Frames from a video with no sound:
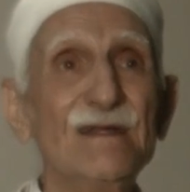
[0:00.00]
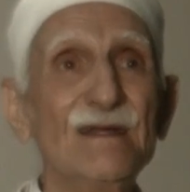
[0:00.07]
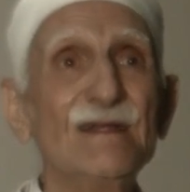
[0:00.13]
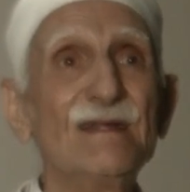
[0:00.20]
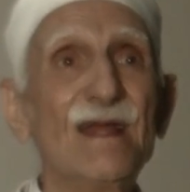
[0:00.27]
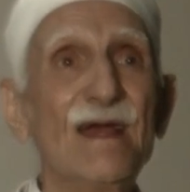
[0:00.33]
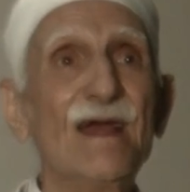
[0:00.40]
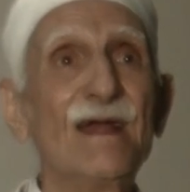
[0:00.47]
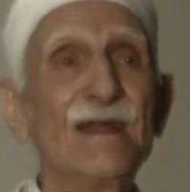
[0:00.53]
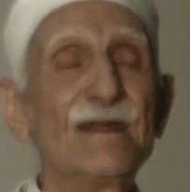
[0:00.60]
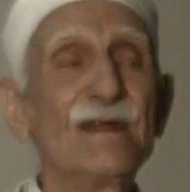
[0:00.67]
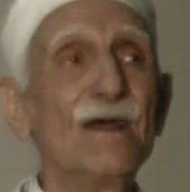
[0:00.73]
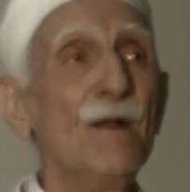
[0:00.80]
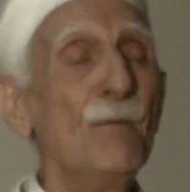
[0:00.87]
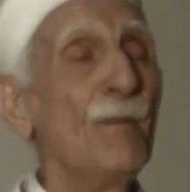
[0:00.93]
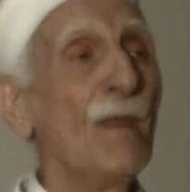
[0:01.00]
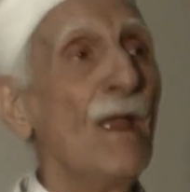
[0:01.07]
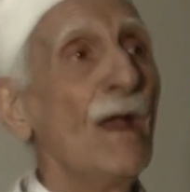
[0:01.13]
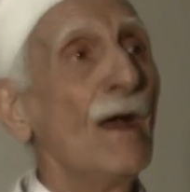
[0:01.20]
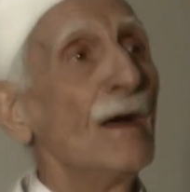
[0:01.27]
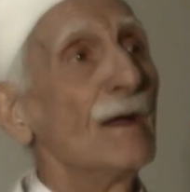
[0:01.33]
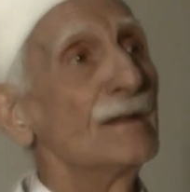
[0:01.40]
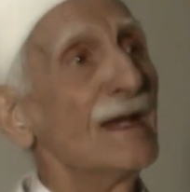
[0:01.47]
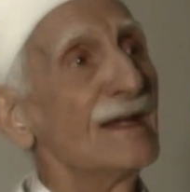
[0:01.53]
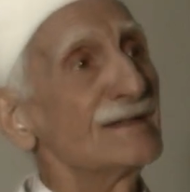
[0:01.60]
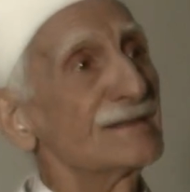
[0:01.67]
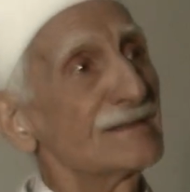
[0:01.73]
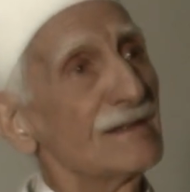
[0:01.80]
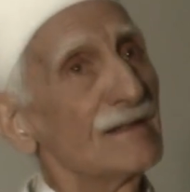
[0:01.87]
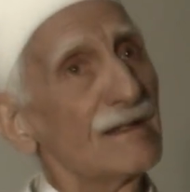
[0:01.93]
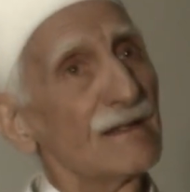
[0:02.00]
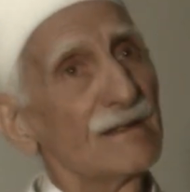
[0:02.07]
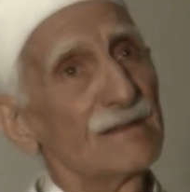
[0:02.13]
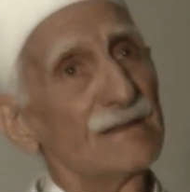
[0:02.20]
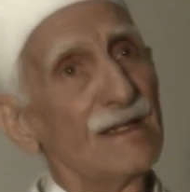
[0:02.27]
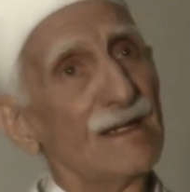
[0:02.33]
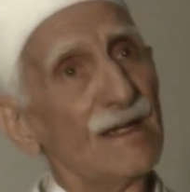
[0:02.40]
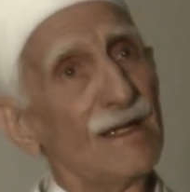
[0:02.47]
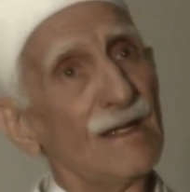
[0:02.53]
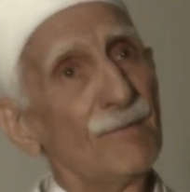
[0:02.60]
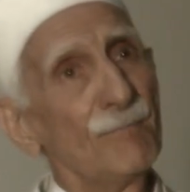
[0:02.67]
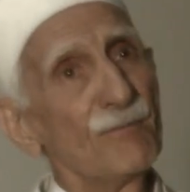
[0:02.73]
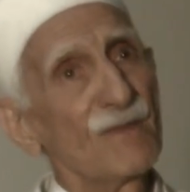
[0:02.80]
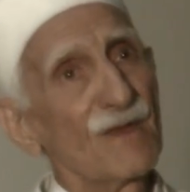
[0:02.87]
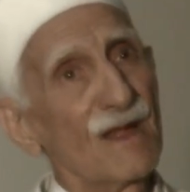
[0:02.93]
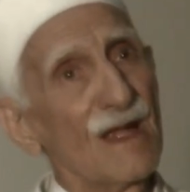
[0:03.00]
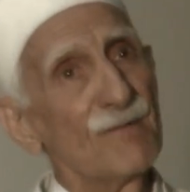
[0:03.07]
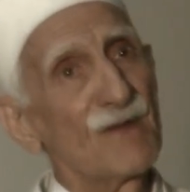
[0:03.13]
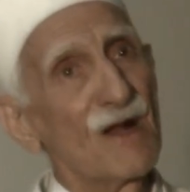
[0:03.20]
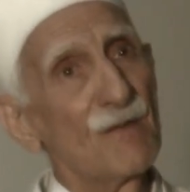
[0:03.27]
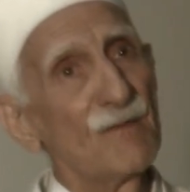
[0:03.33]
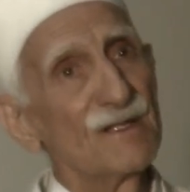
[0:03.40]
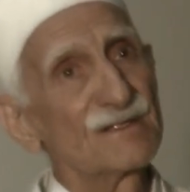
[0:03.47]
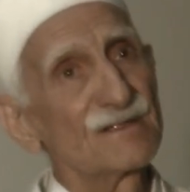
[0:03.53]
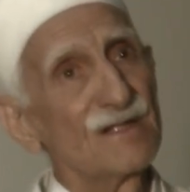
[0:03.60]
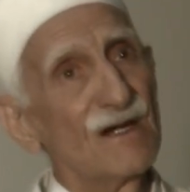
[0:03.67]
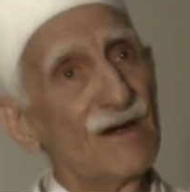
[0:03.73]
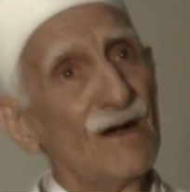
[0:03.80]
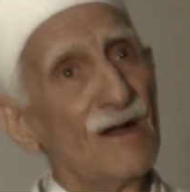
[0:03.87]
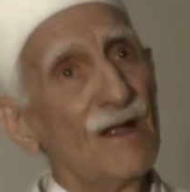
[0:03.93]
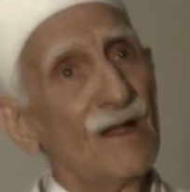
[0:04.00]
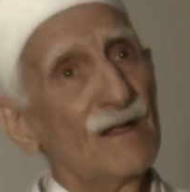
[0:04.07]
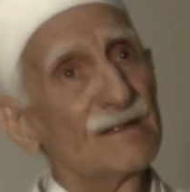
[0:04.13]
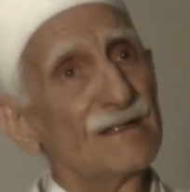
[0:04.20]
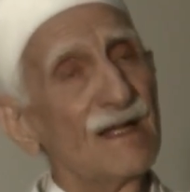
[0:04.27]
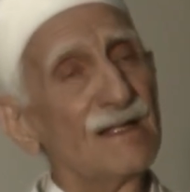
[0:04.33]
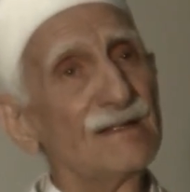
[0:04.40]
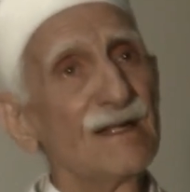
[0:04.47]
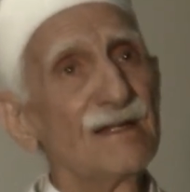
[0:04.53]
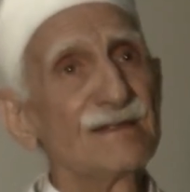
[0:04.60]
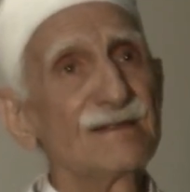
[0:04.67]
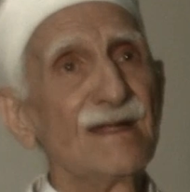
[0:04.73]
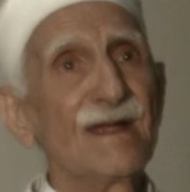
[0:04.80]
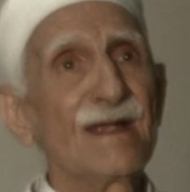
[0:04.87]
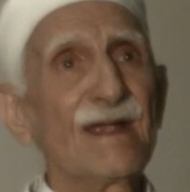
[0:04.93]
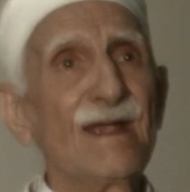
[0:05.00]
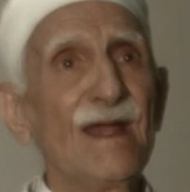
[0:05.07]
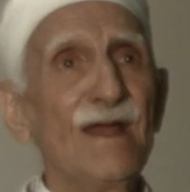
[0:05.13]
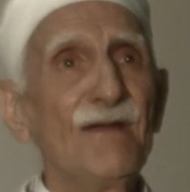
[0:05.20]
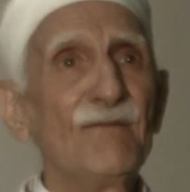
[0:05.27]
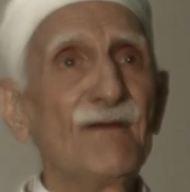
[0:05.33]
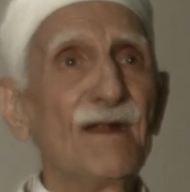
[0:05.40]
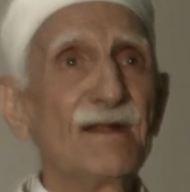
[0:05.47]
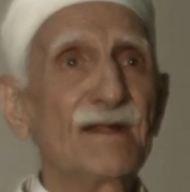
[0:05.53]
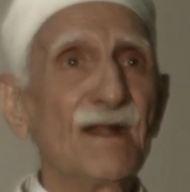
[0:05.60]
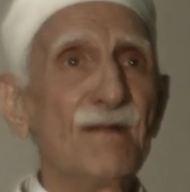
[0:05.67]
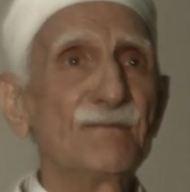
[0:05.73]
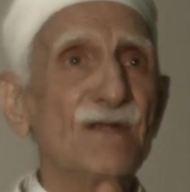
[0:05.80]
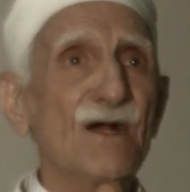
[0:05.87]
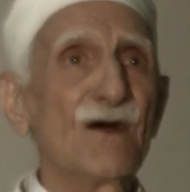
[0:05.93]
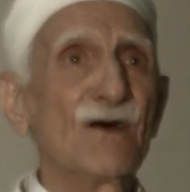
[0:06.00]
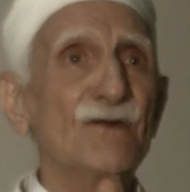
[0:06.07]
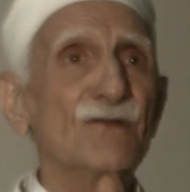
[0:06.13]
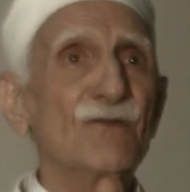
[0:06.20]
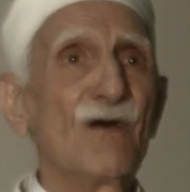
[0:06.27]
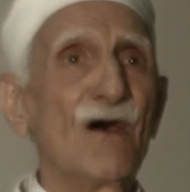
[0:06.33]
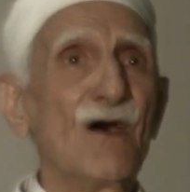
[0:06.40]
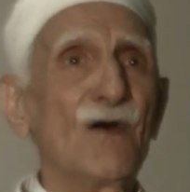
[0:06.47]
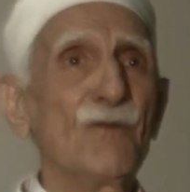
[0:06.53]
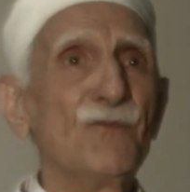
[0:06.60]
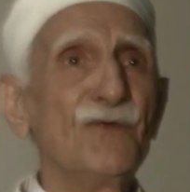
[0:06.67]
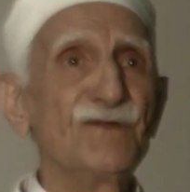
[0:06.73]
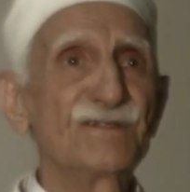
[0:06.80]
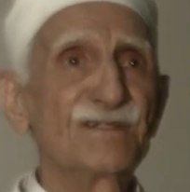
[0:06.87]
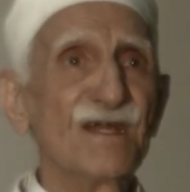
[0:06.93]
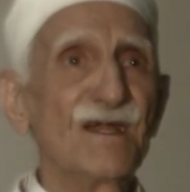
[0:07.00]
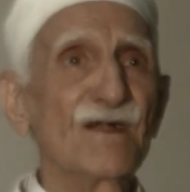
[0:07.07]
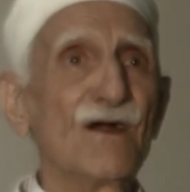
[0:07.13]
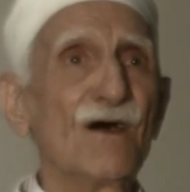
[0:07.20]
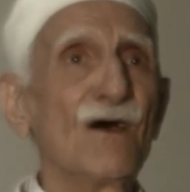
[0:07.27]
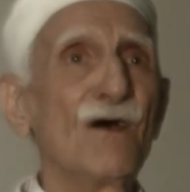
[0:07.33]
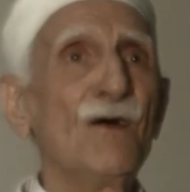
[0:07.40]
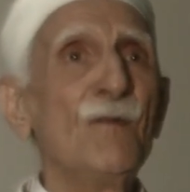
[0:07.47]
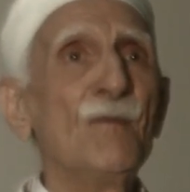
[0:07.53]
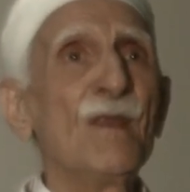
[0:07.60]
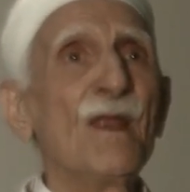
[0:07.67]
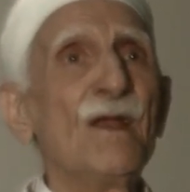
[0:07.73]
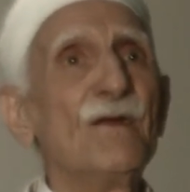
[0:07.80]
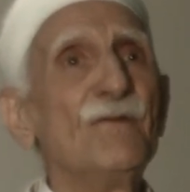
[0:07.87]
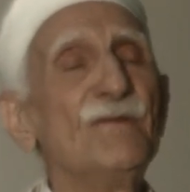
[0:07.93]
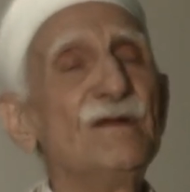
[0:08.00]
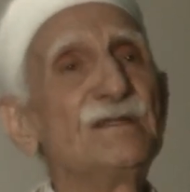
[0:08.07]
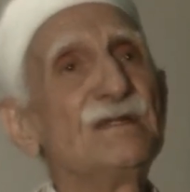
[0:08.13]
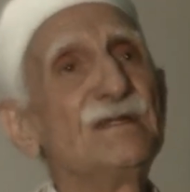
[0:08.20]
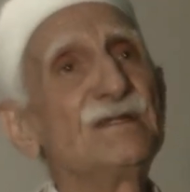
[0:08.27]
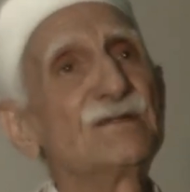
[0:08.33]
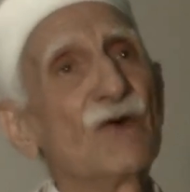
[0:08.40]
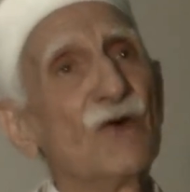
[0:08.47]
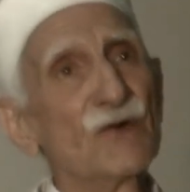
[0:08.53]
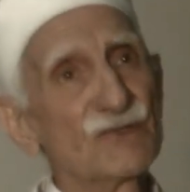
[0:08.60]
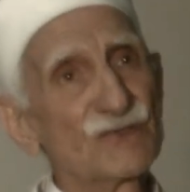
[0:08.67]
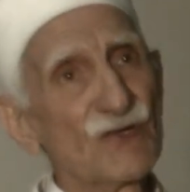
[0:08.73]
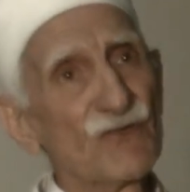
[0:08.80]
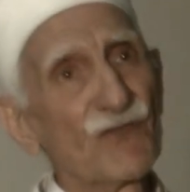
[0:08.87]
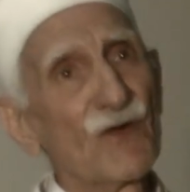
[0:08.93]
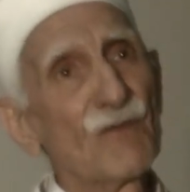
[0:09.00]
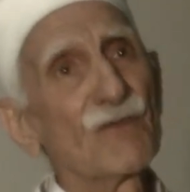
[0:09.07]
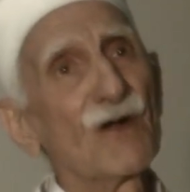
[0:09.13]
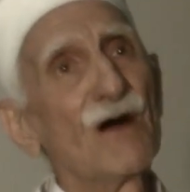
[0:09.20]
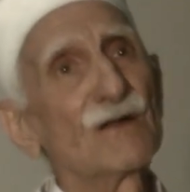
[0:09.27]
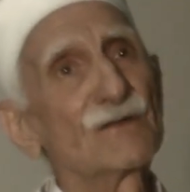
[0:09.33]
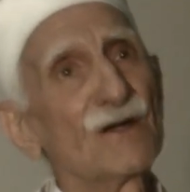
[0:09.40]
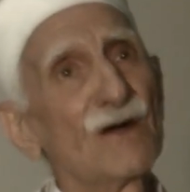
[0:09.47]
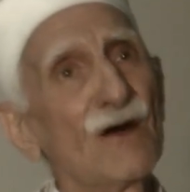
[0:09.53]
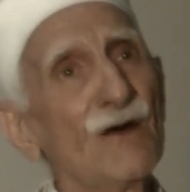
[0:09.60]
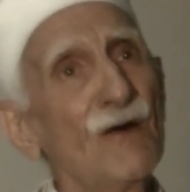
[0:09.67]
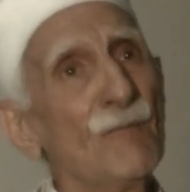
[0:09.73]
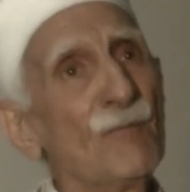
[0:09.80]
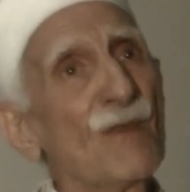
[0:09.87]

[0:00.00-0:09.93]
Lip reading: in the end? That's the Kamna Mazda. Then there is the Kevaritam Ca Tva Puisenga, which is also from Gata.